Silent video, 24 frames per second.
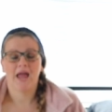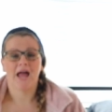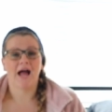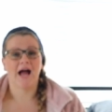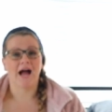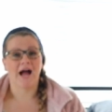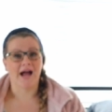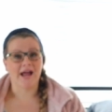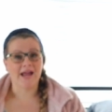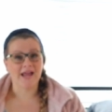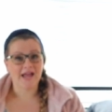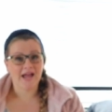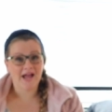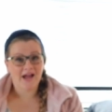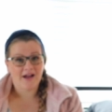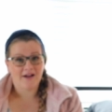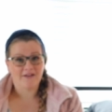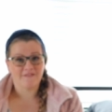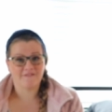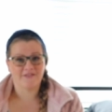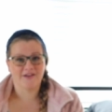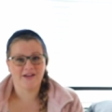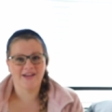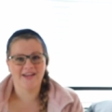I
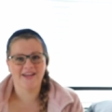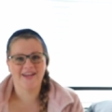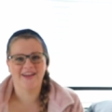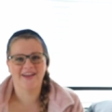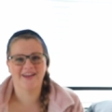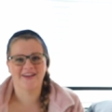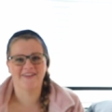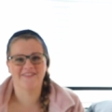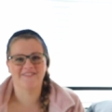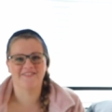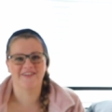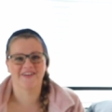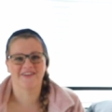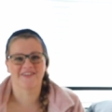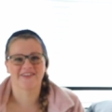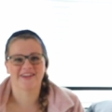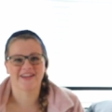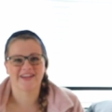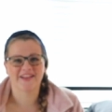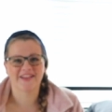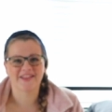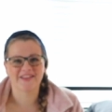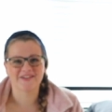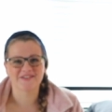have a
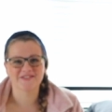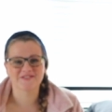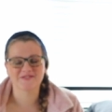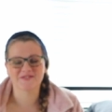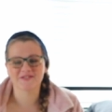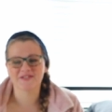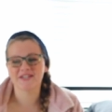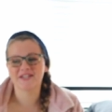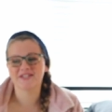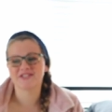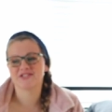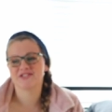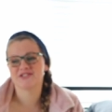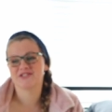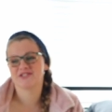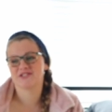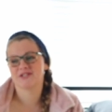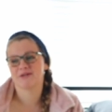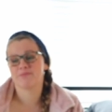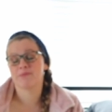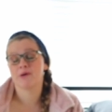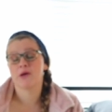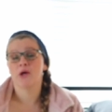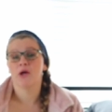very close
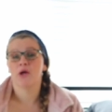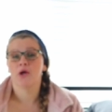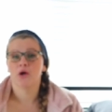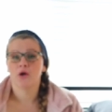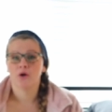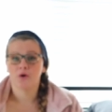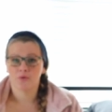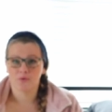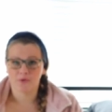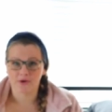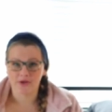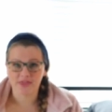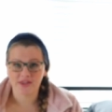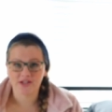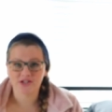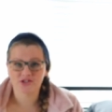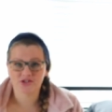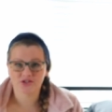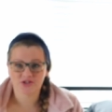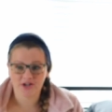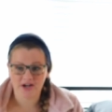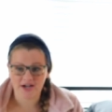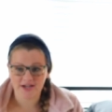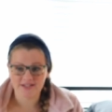relationship with
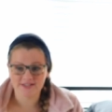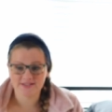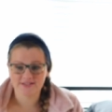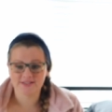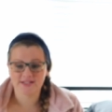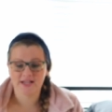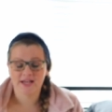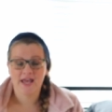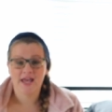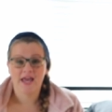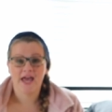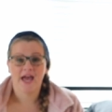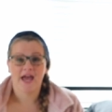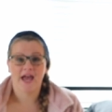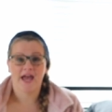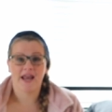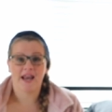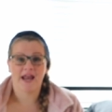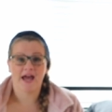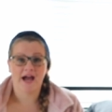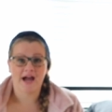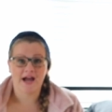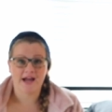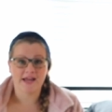stress,
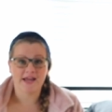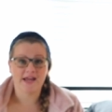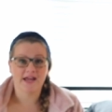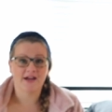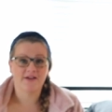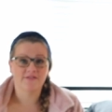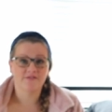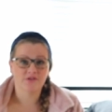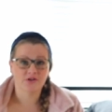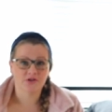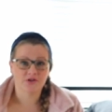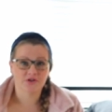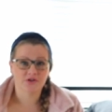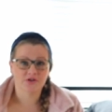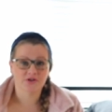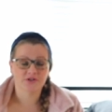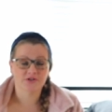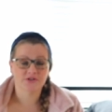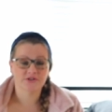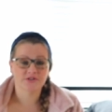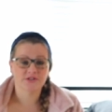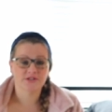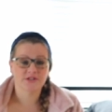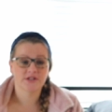and I have
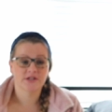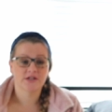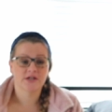learned